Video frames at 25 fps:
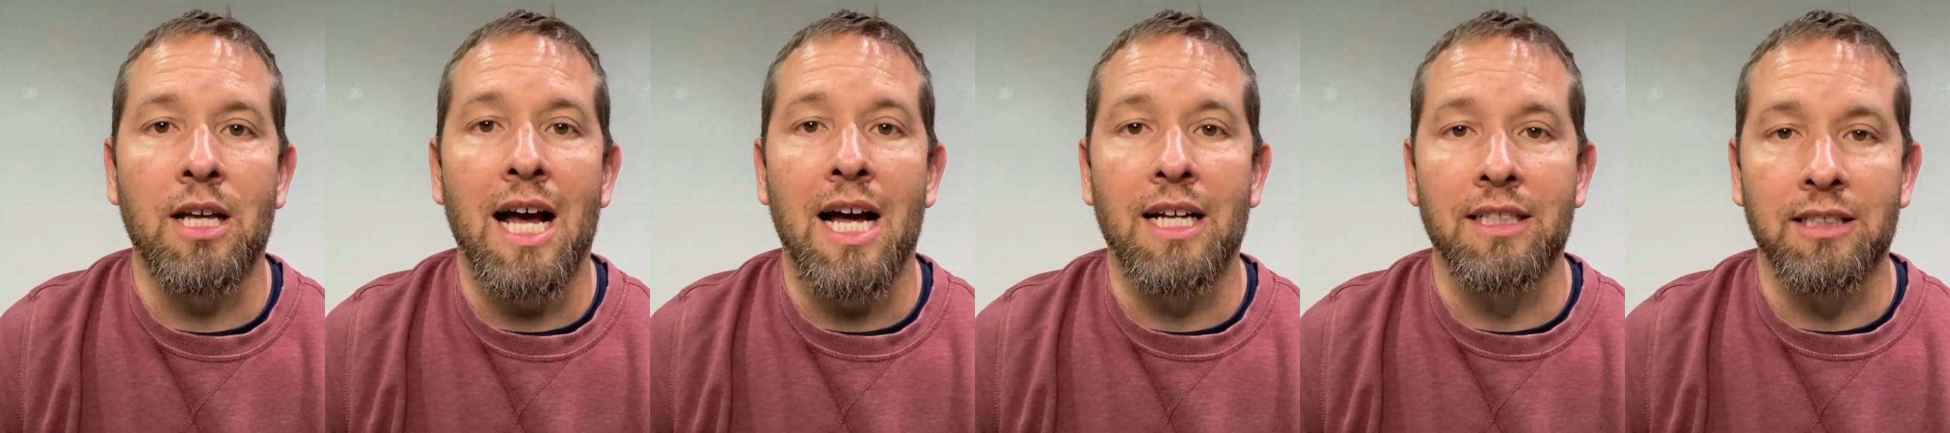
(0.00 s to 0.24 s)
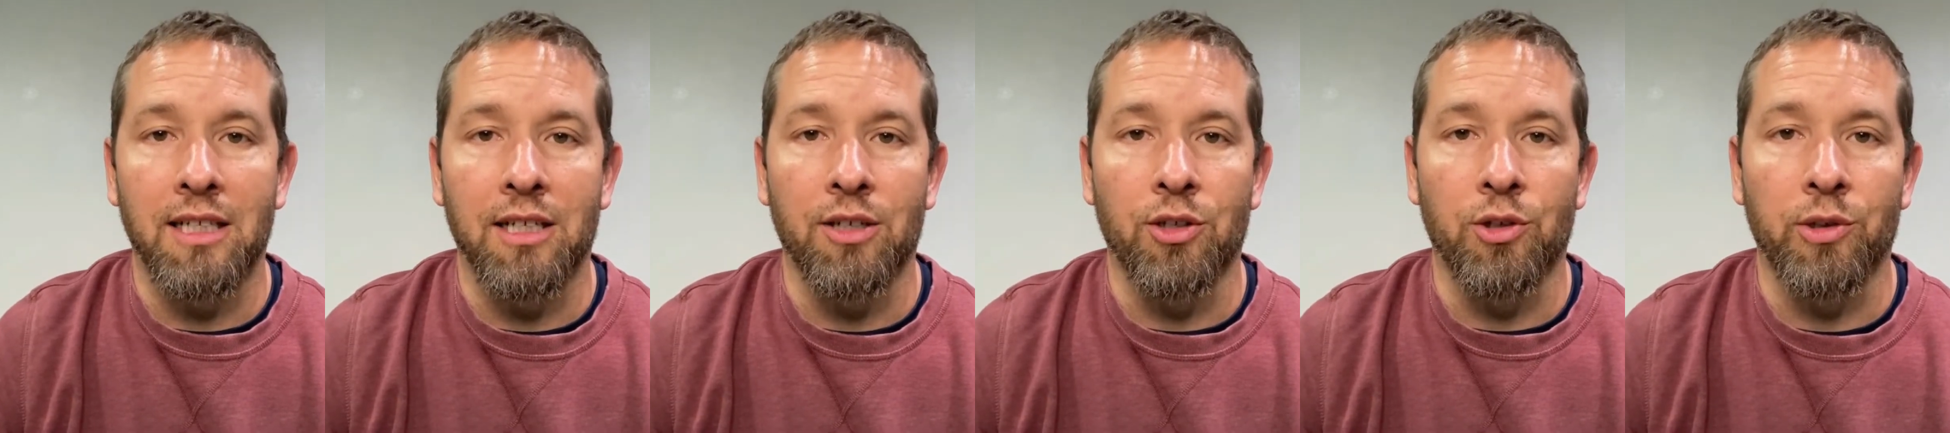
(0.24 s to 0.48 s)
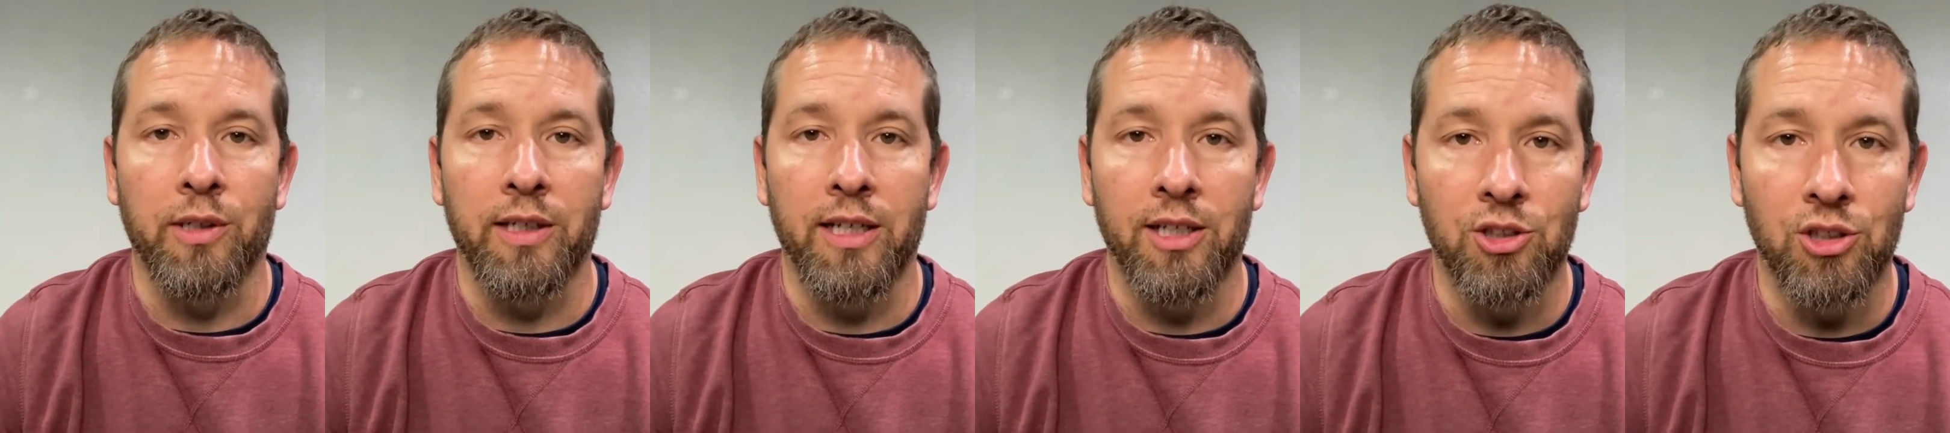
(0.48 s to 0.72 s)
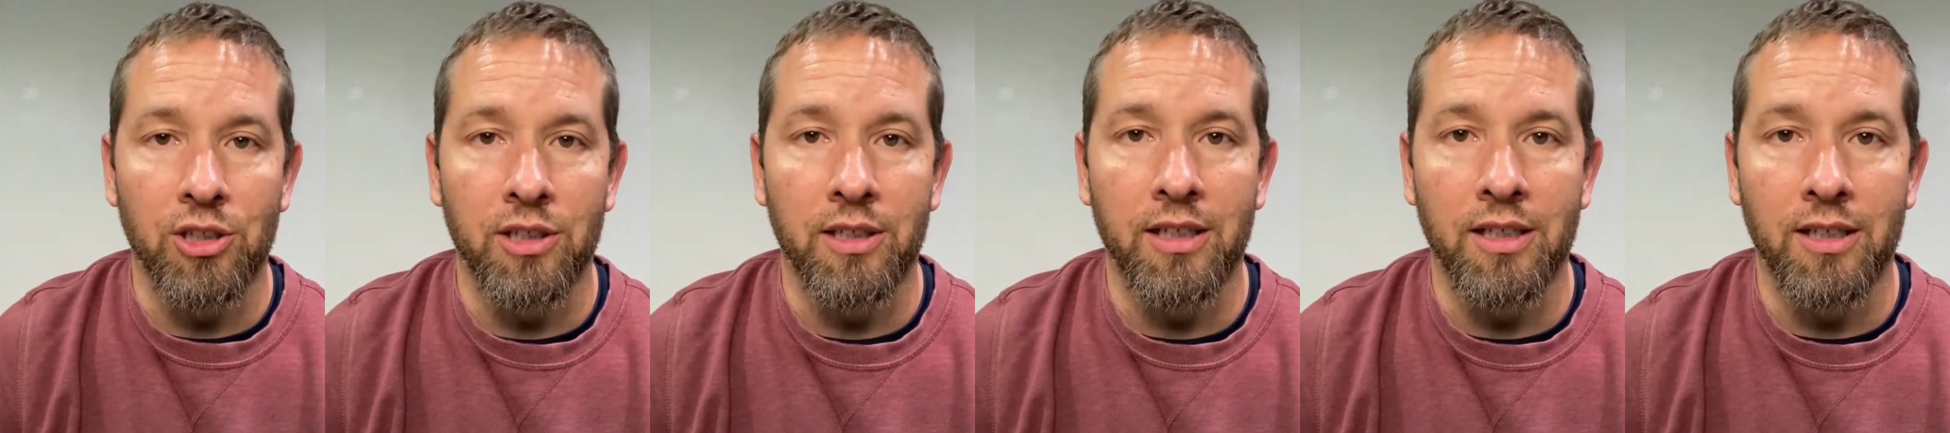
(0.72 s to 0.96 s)
content
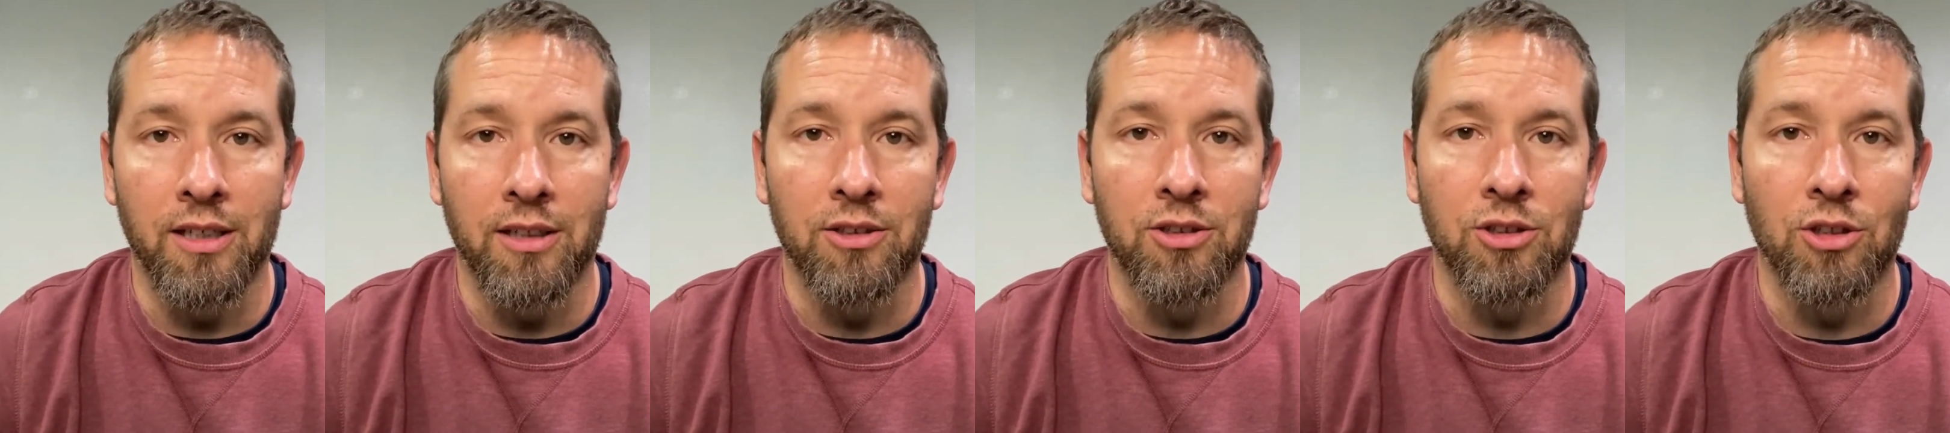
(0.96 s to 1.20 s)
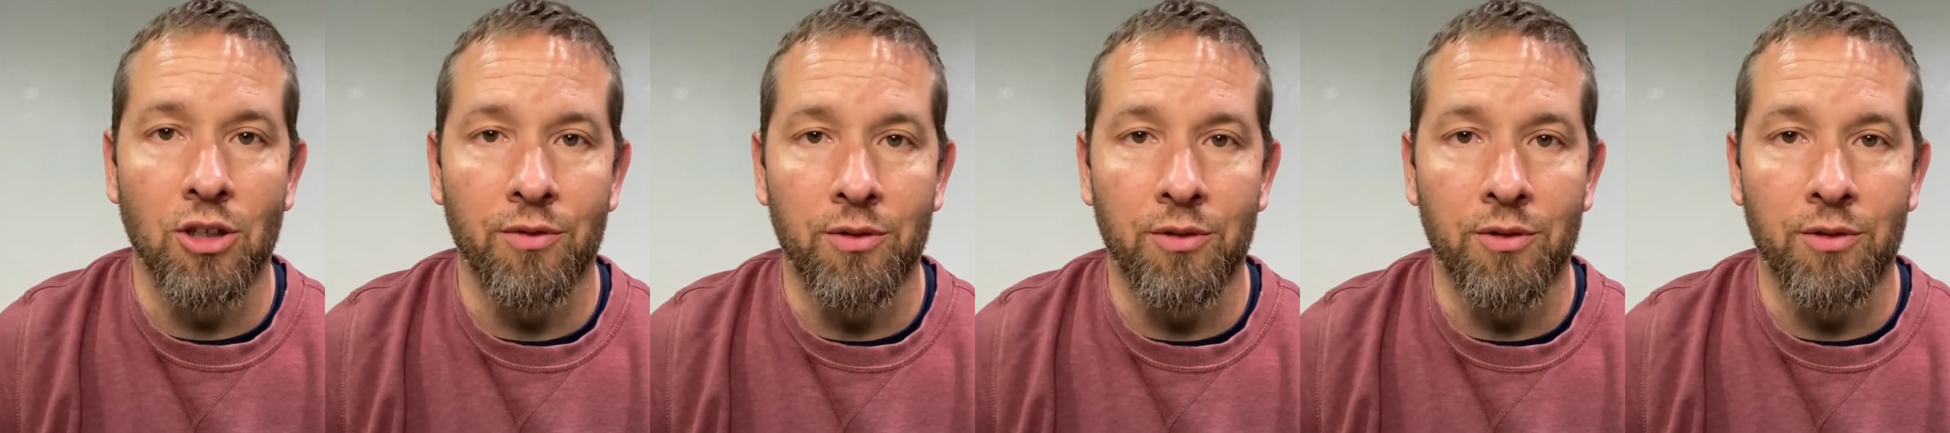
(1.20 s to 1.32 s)
creation here.